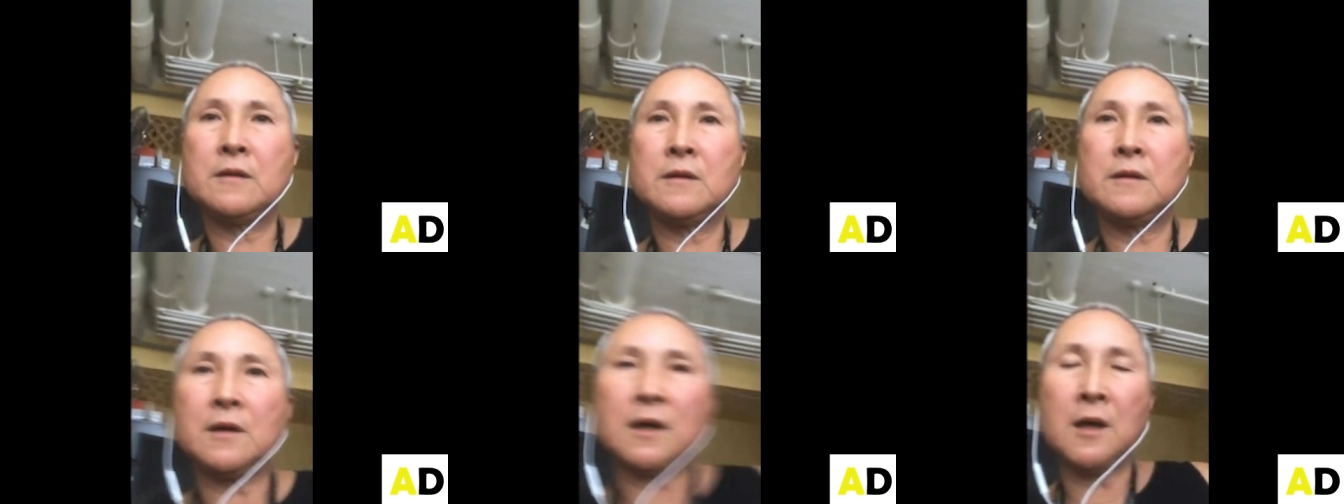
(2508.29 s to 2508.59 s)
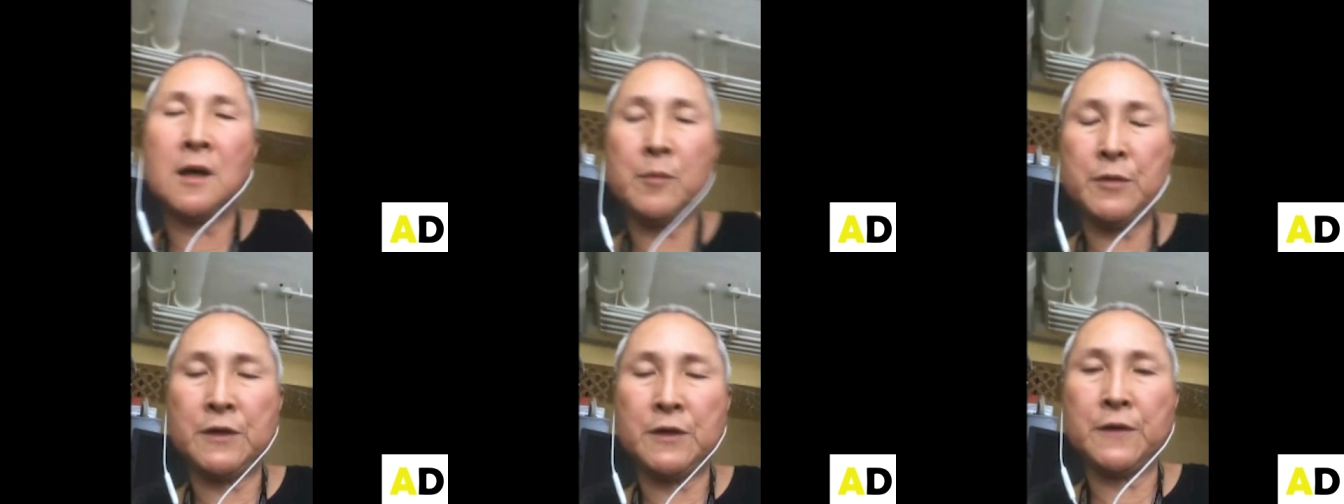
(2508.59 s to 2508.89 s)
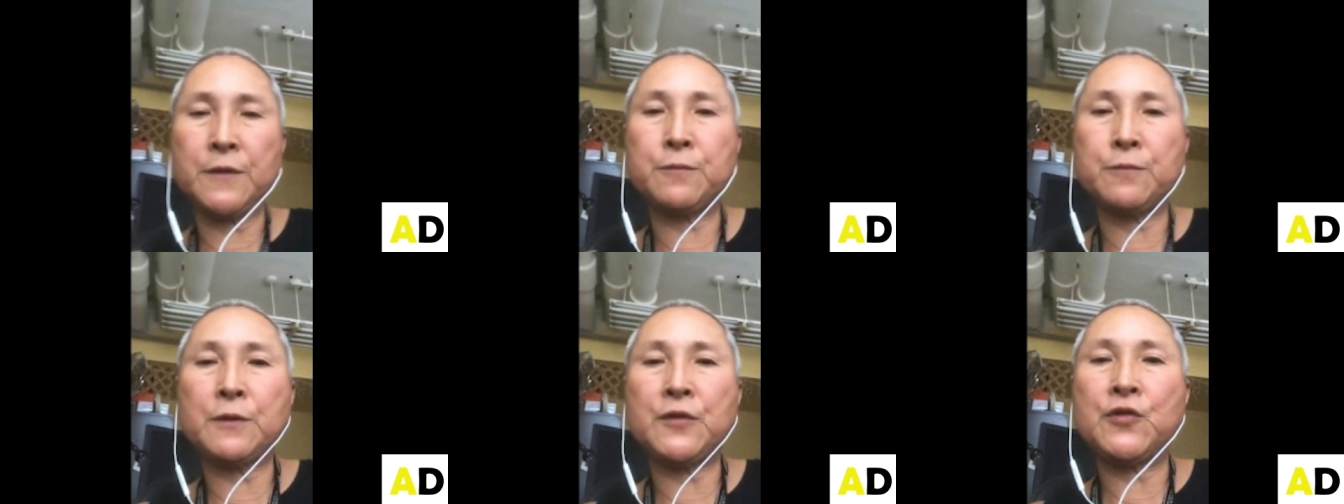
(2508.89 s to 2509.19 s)

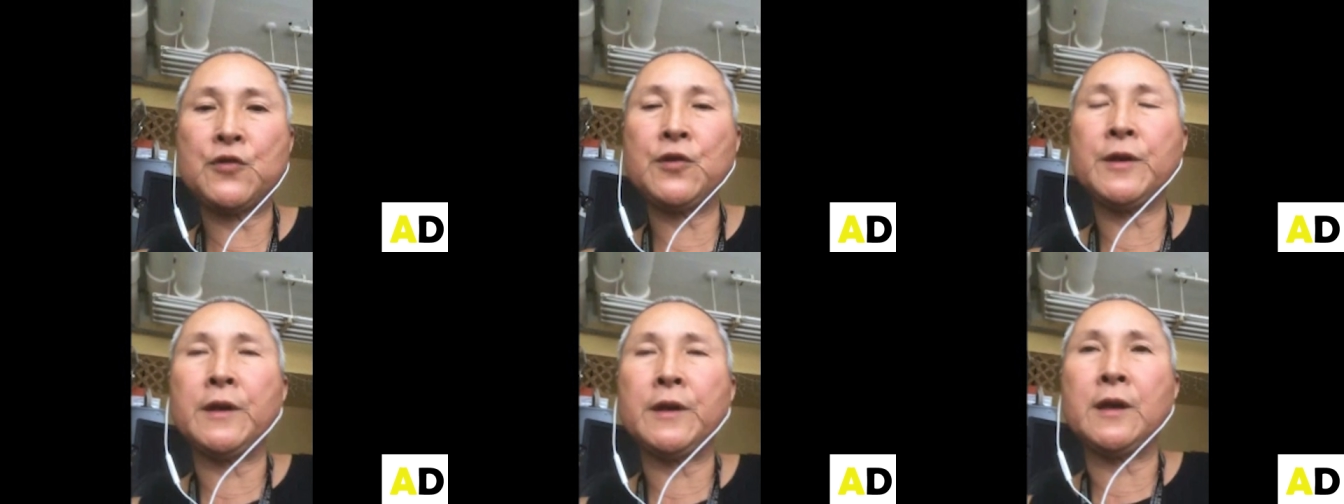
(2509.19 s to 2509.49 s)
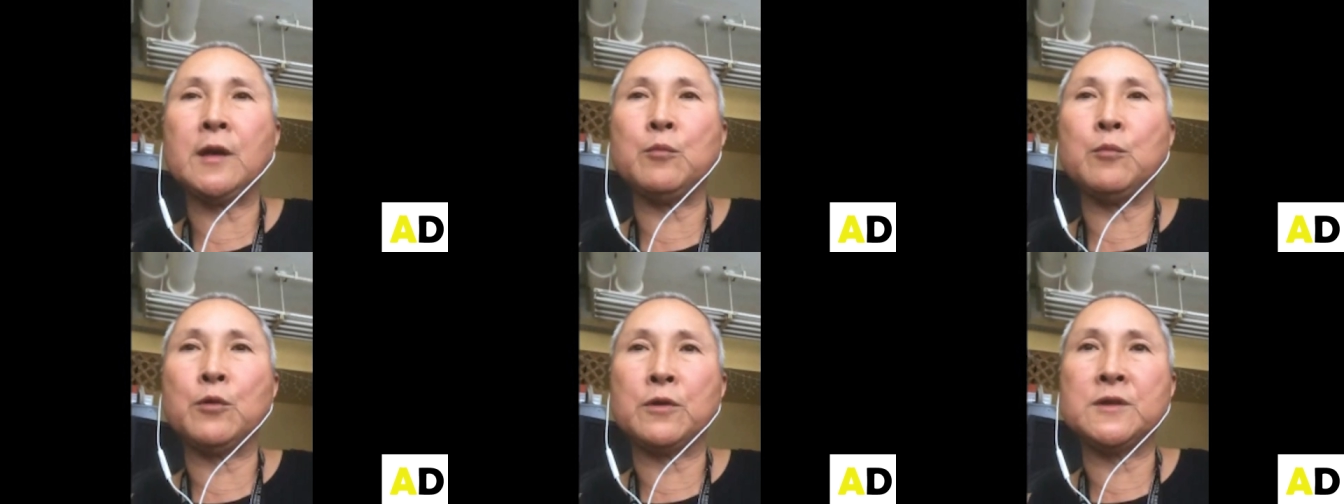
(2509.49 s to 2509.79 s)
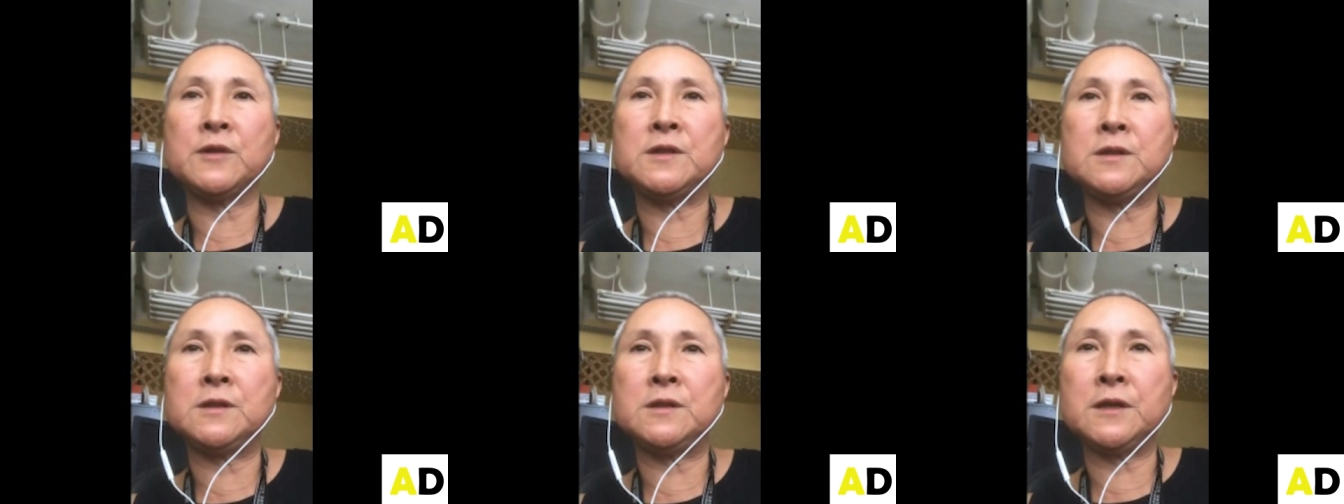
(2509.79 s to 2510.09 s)
communist regime
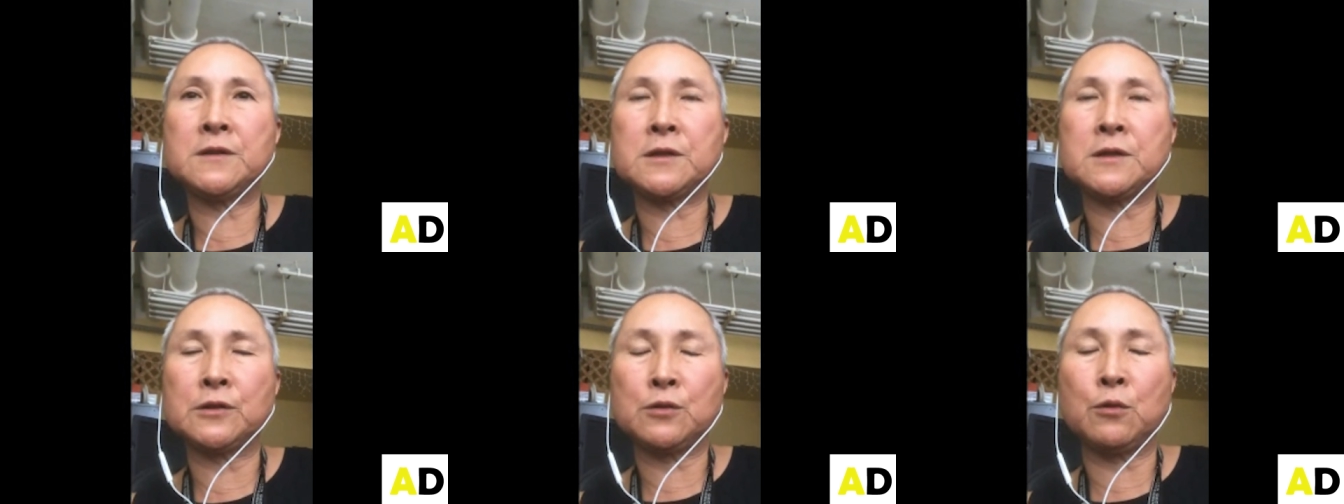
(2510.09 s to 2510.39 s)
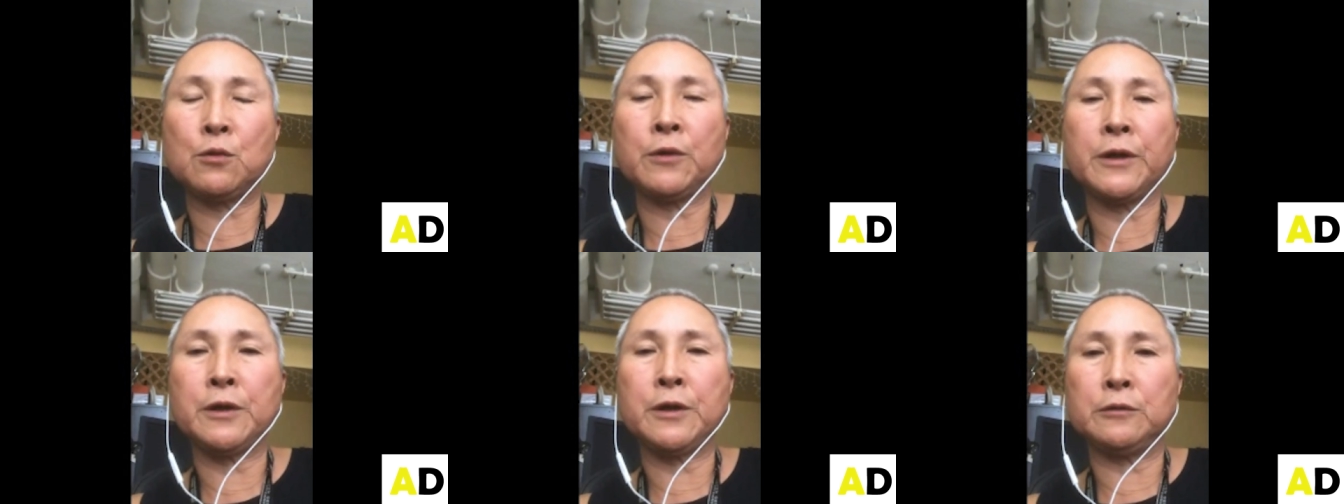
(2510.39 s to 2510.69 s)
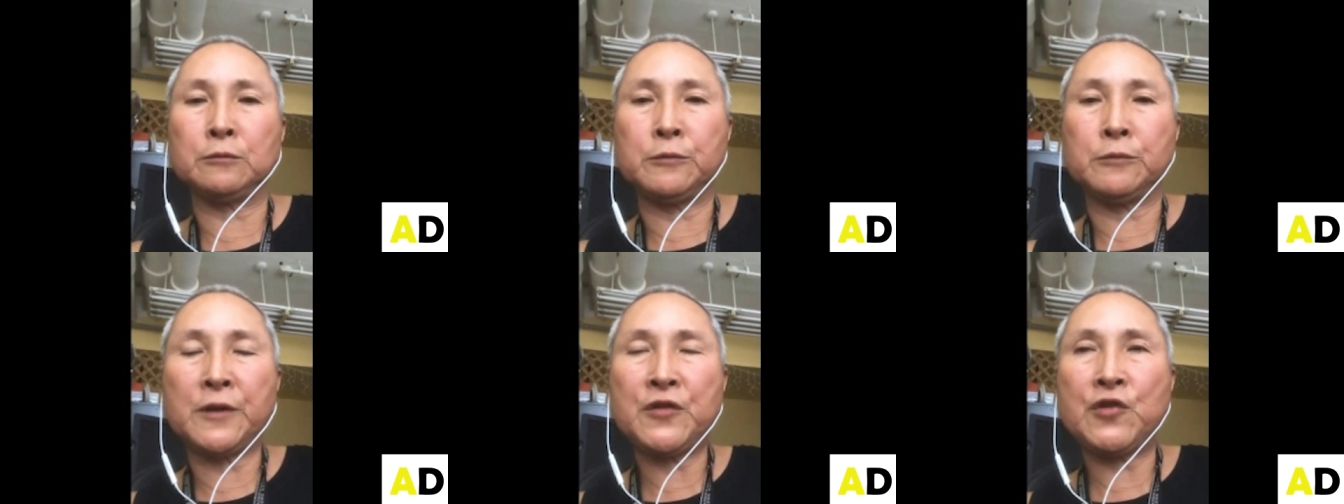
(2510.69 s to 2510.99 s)
or
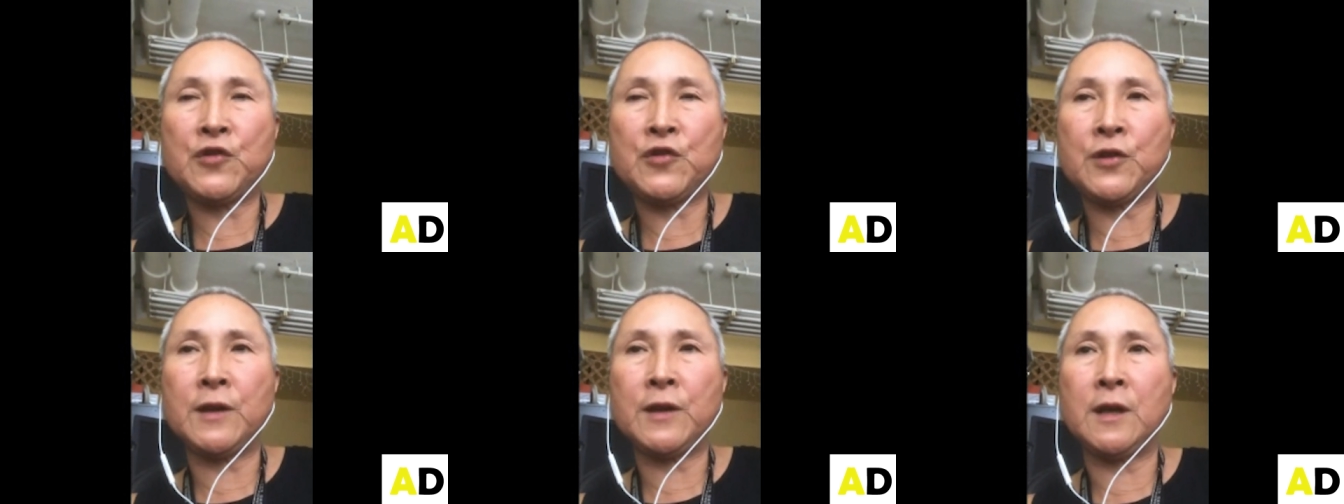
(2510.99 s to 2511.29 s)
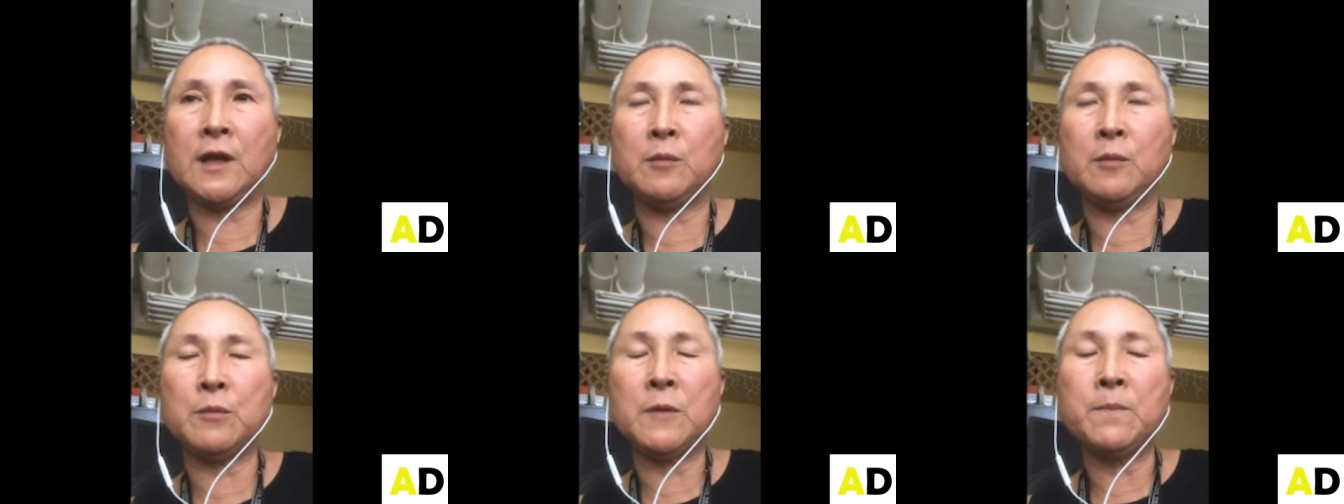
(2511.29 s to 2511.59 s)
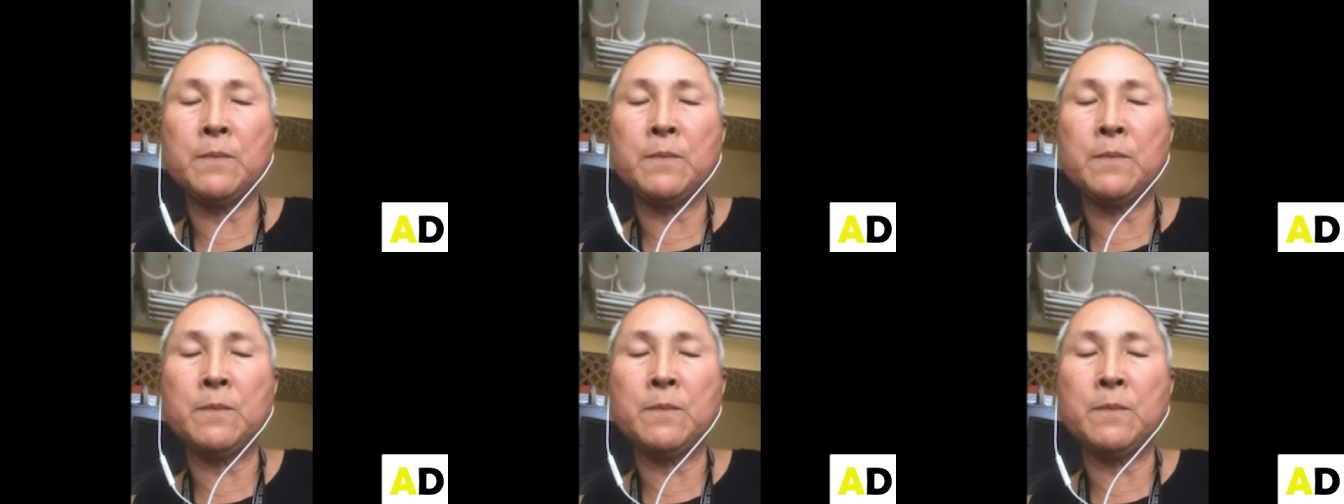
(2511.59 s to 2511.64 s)
dictatorial regime.